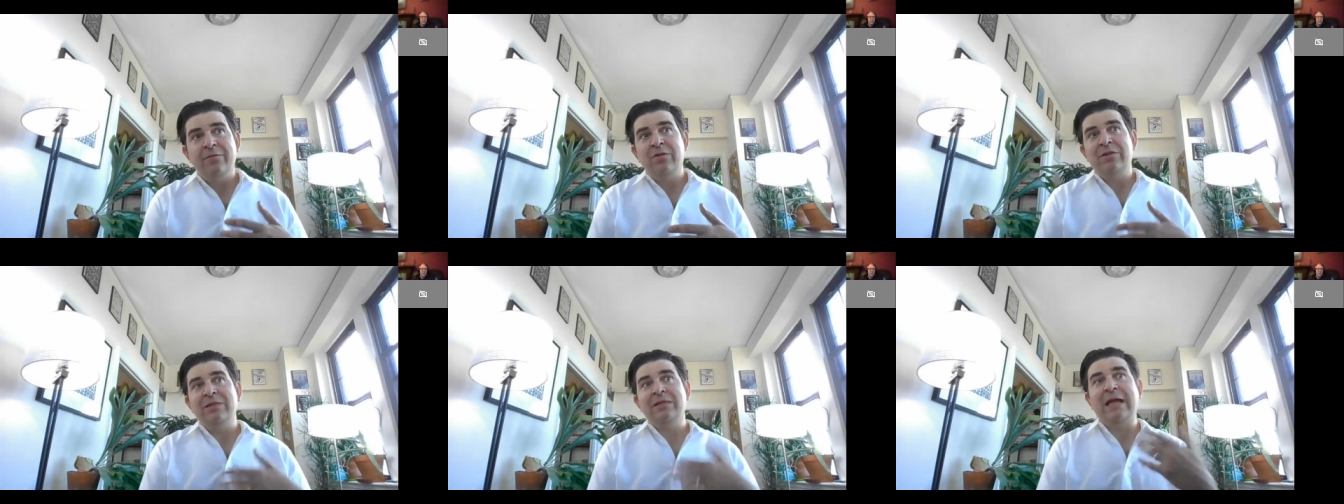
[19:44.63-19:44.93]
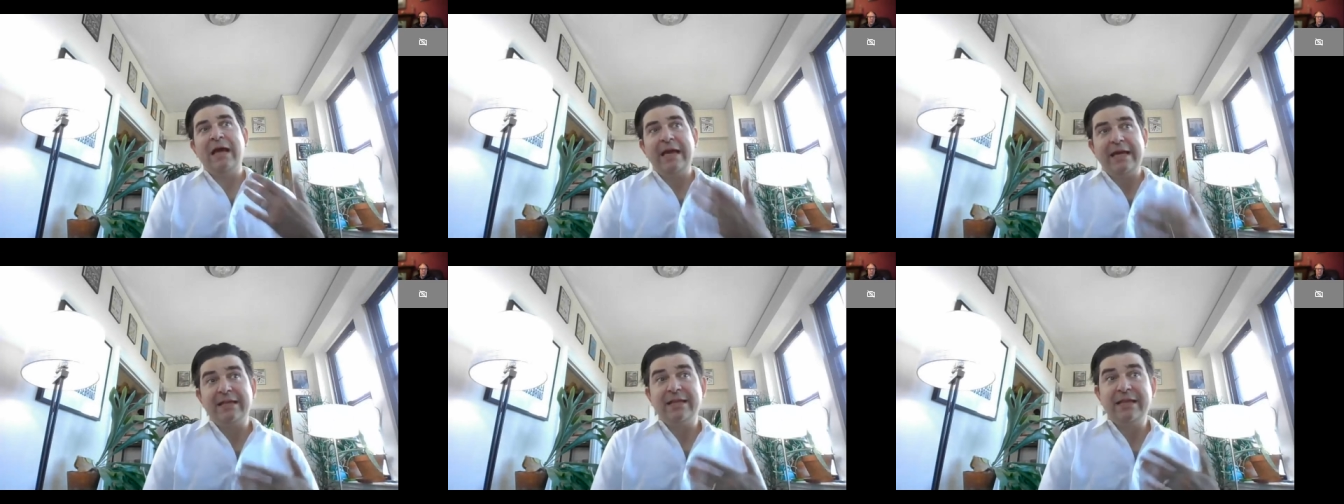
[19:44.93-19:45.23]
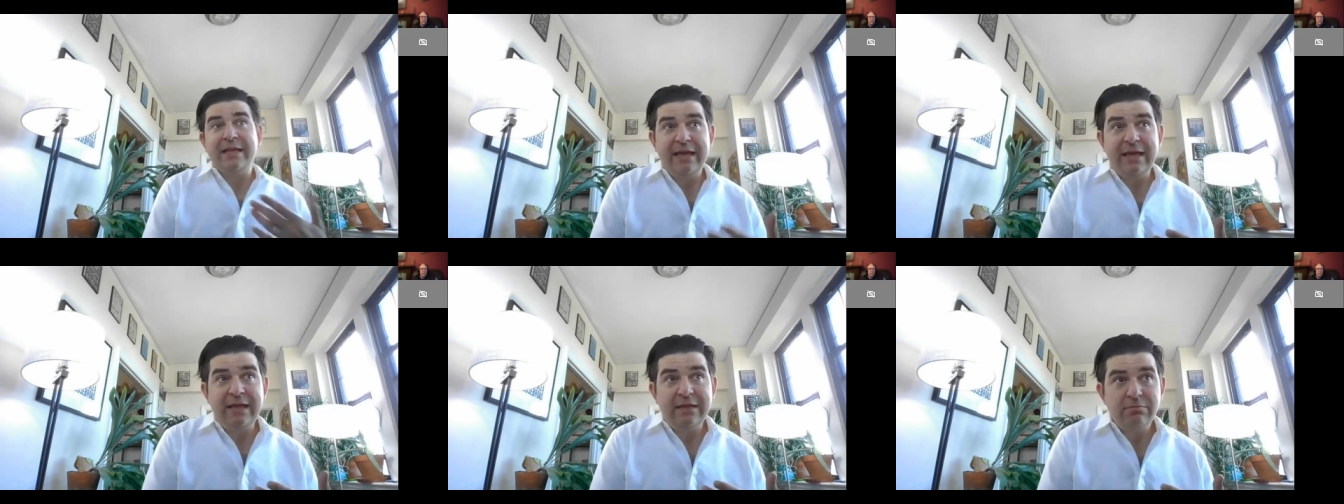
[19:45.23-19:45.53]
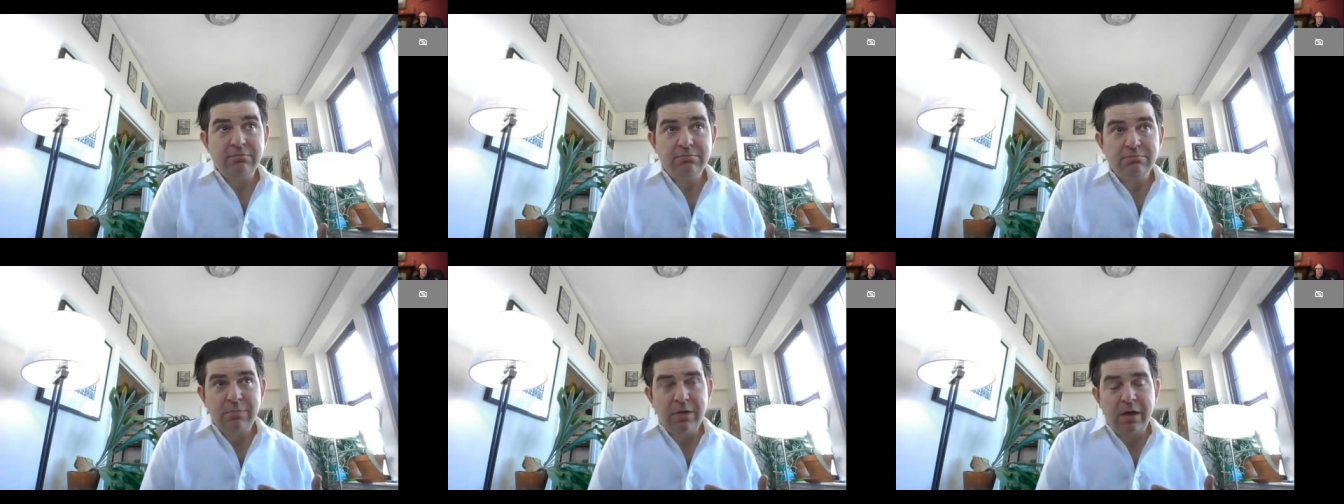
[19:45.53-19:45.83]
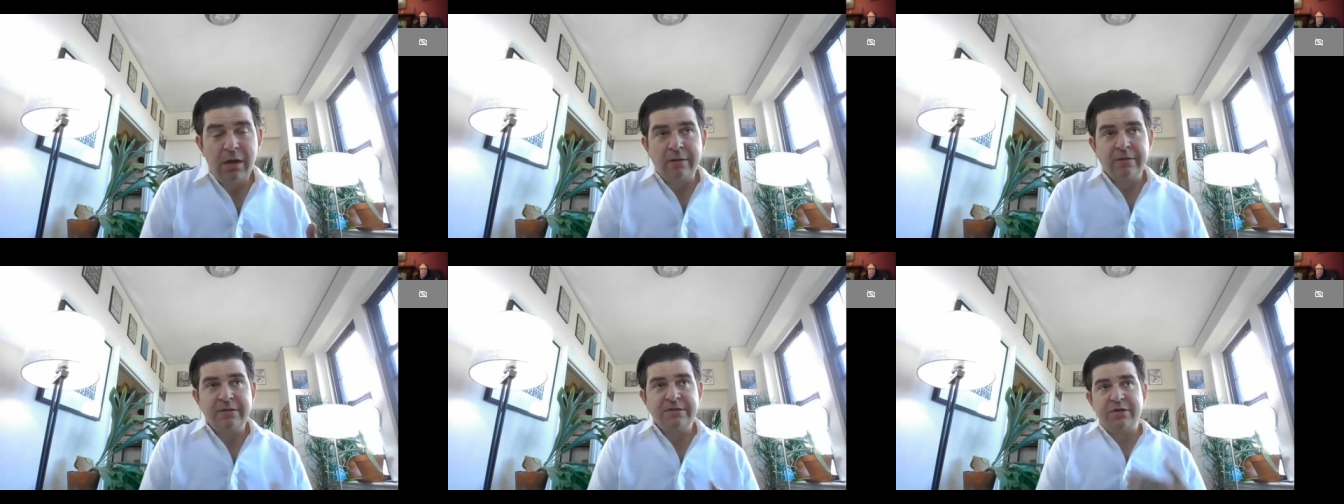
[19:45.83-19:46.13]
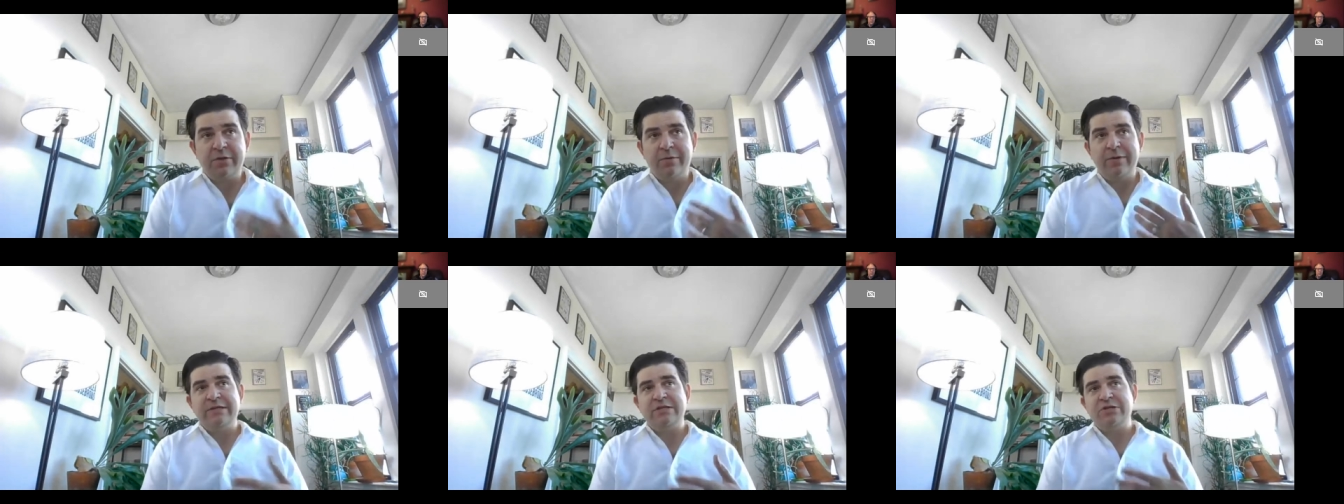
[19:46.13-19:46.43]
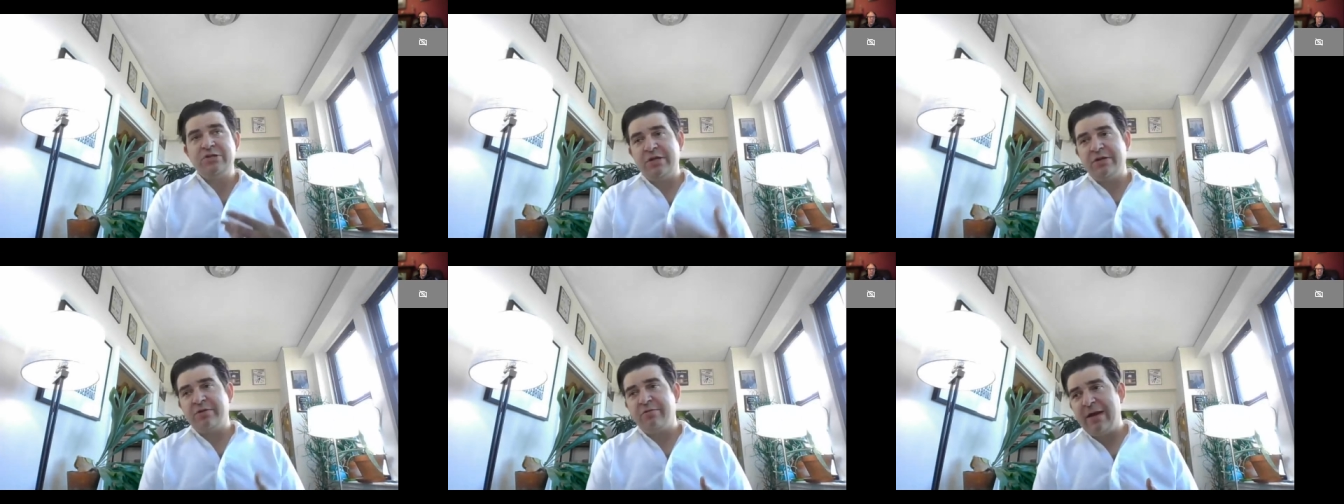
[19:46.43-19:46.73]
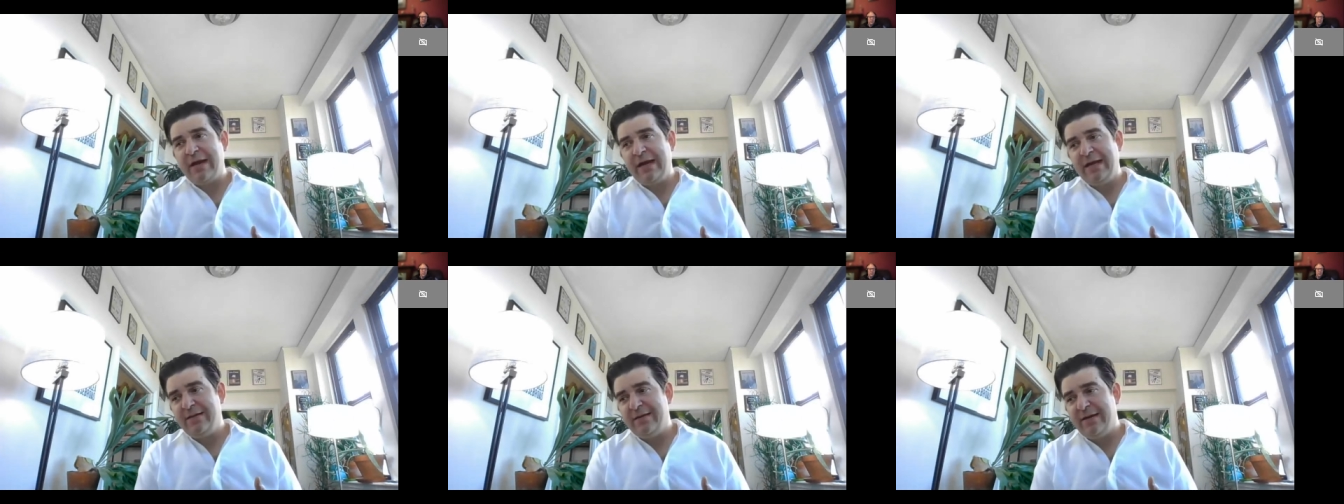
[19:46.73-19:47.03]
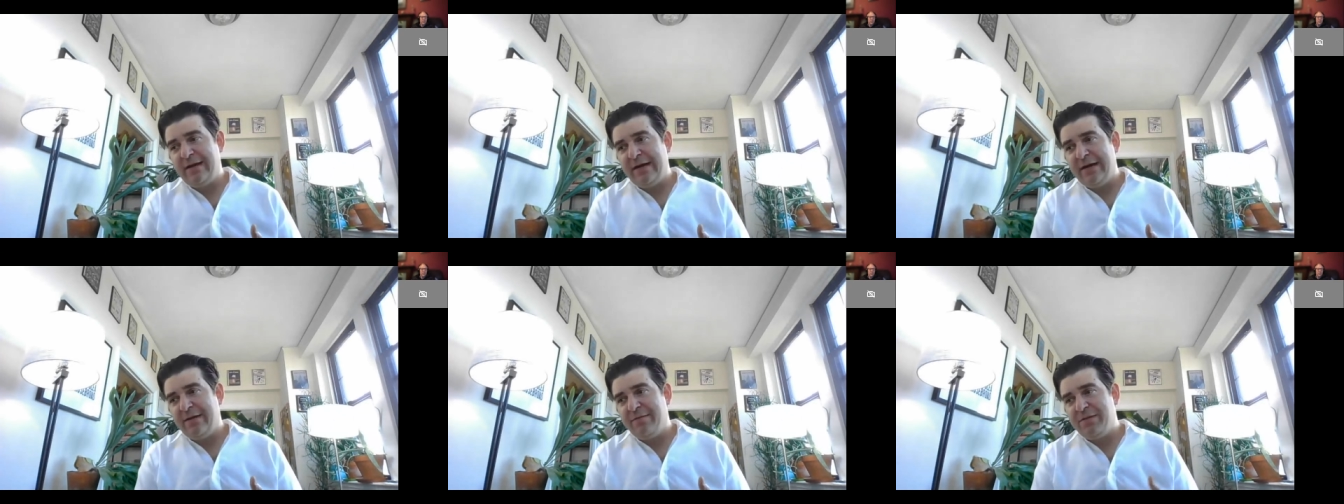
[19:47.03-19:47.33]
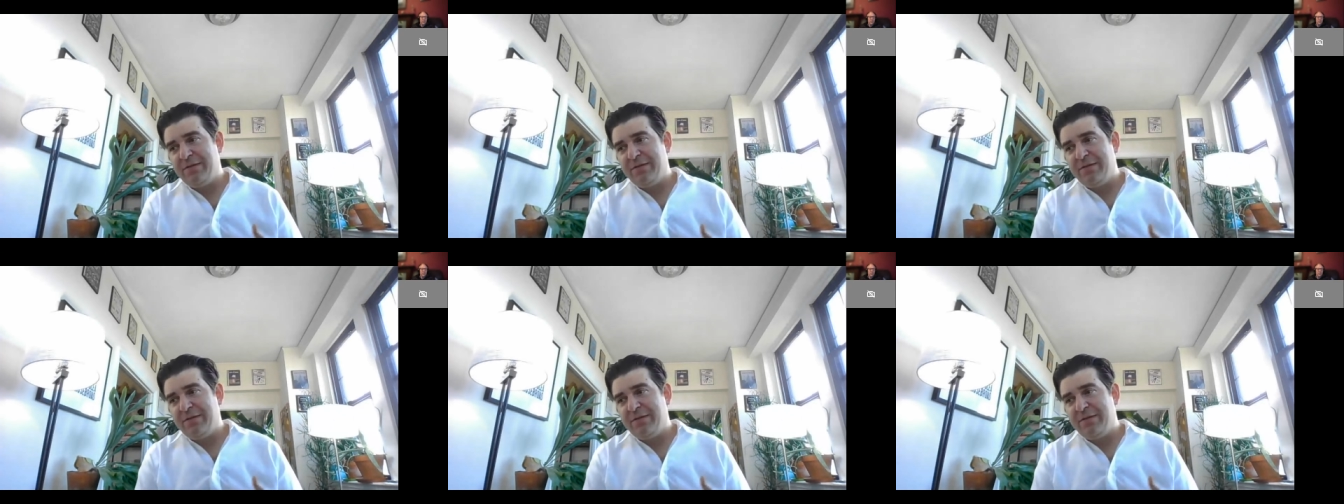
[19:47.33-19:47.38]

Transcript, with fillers: likely aren't going to generate um,